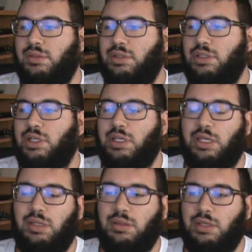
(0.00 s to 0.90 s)
good
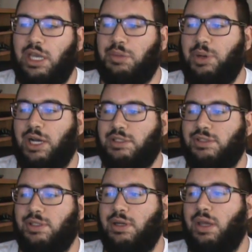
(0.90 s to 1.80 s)

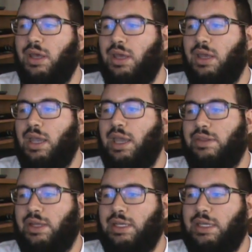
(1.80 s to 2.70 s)
kickboxer. And
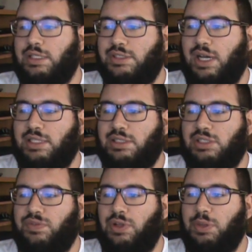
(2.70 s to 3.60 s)
then against
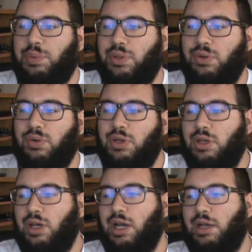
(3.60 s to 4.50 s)
Costas Philippou,
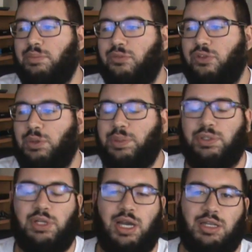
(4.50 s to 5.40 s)

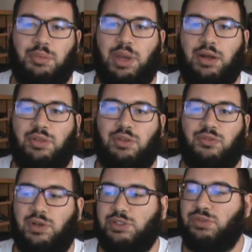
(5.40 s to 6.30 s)
Philippou knocked him out in the
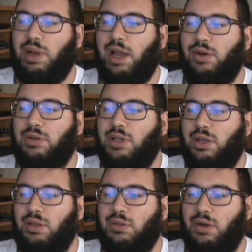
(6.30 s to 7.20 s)
first round.
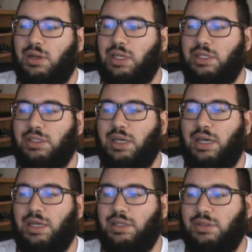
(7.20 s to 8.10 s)
Larkin
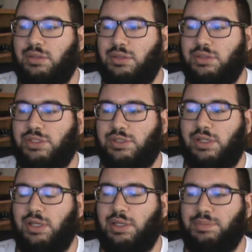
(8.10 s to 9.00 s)
just
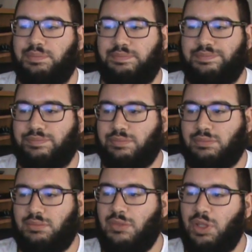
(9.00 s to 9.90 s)
couldn't
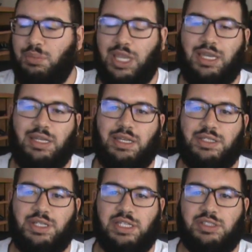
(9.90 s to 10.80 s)
make any
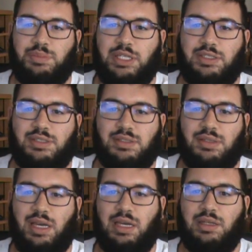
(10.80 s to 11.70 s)
adjustments.
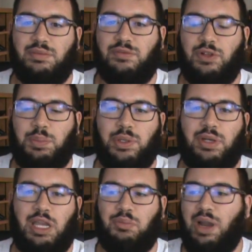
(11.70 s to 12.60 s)
Philippou
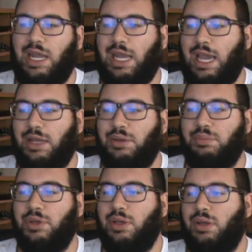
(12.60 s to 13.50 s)
came right at
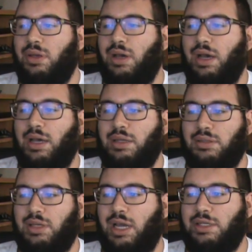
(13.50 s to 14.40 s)
him,
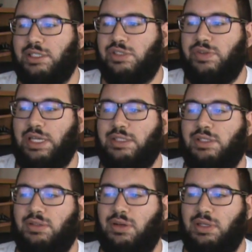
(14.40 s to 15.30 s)
got in his face,
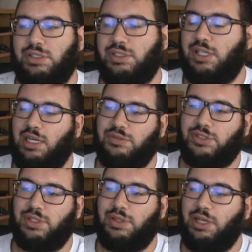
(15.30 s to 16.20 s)
and Larkin just of
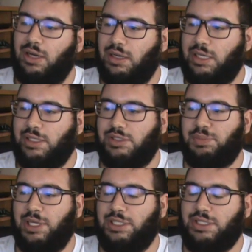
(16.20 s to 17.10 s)
stood there and ate his
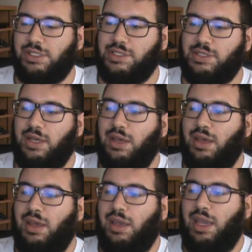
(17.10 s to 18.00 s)
punches.
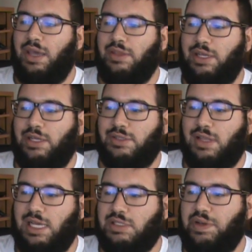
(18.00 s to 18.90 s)
And then in his
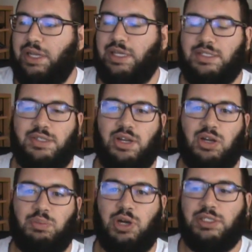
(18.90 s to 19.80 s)
last fight against
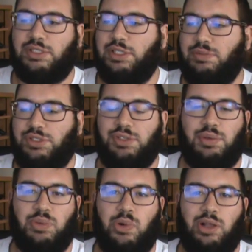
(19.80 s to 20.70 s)
Derek Brunson, was
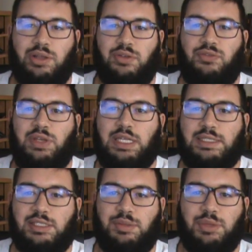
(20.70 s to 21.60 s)
doing well on the feet,
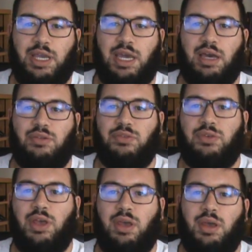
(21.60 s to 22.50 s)
seemed to
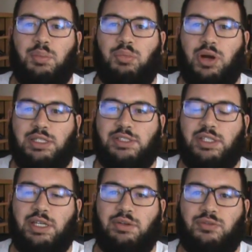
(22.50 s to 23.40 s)
have
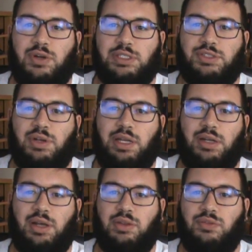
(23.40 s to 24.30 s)
Brunson frustrated
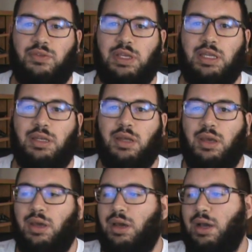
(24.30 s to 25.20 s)
on the feet,
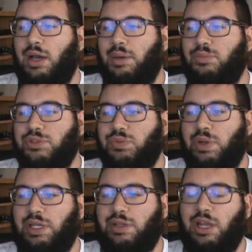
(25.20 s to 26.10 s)
was
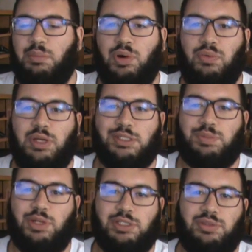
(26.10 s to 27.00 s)
winning there, but once
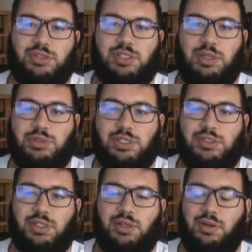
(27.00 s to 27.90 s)
Brunson was able to
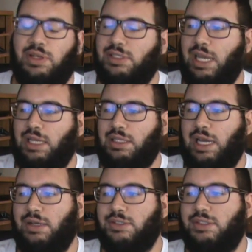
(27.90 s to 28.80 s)
secure the
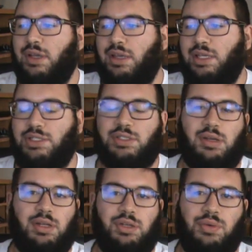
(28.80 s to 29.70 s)
takedowns, he just
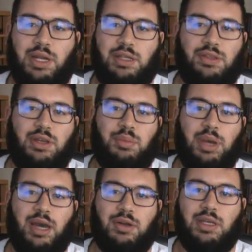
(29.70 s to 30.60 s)
couldn't do anything
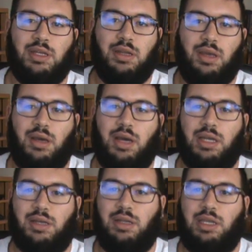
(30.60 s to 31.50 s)
about it,
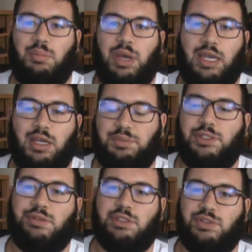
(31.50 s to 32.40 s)
couldn't get back up
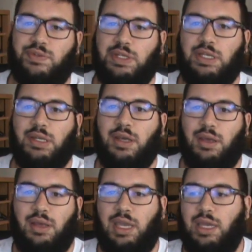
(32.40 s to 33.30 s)
to his feet,
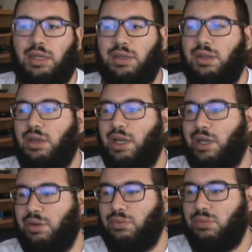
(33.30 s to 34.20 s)
and
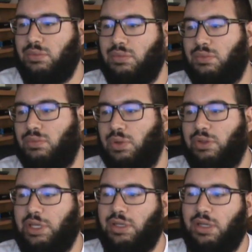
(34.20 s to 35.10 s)

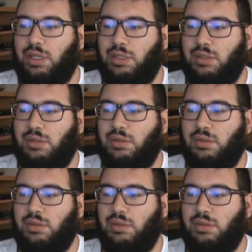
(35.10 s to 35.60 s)
really couldn't